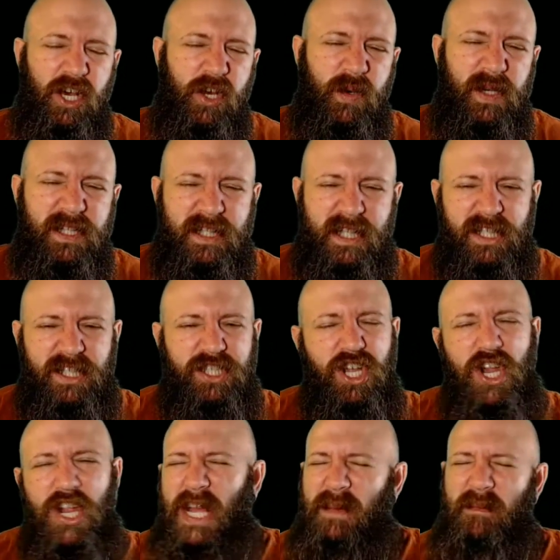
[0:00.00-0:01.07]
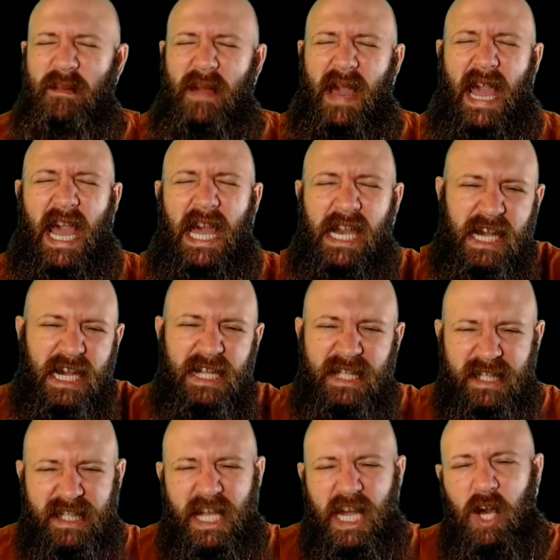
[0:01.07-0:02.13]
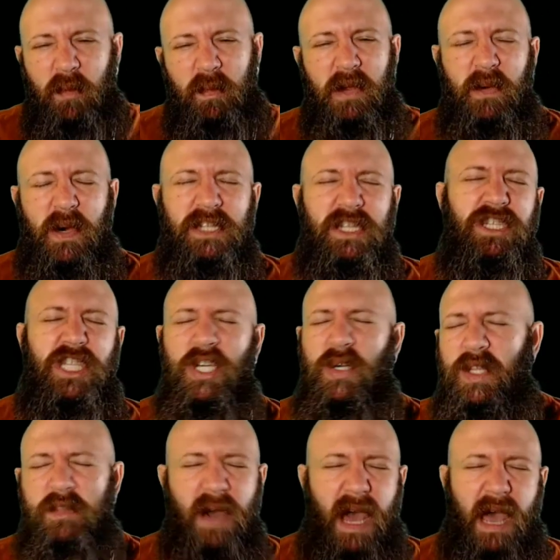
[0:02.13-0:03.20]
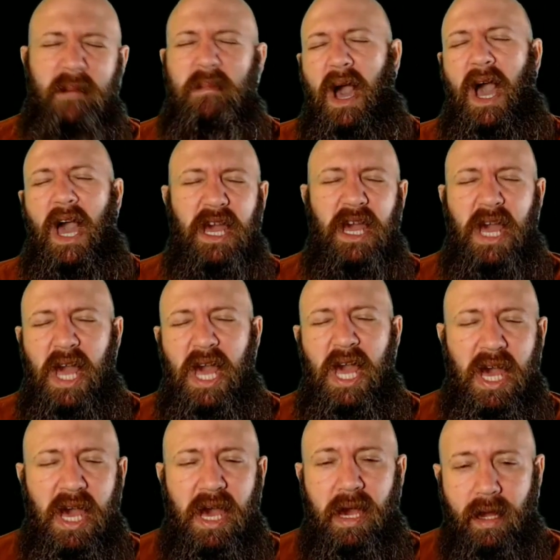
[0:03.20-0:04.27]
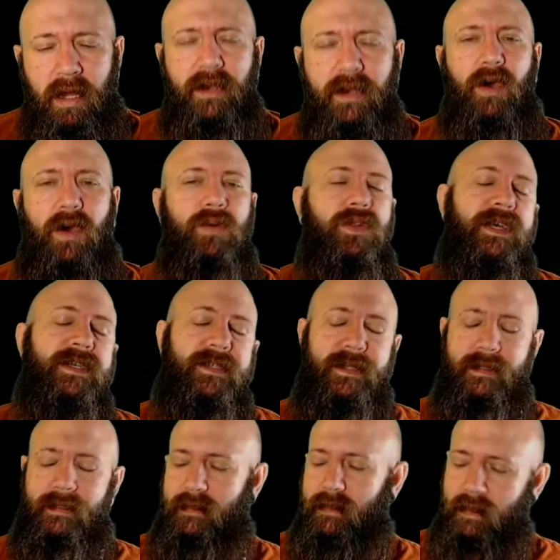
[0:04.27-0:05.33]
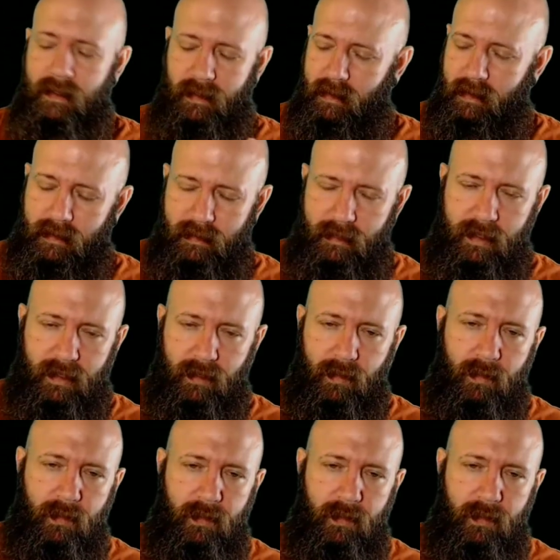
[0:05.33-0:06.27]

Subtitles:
Who is this dirty man to tell me what to do with my body? No, listen. No.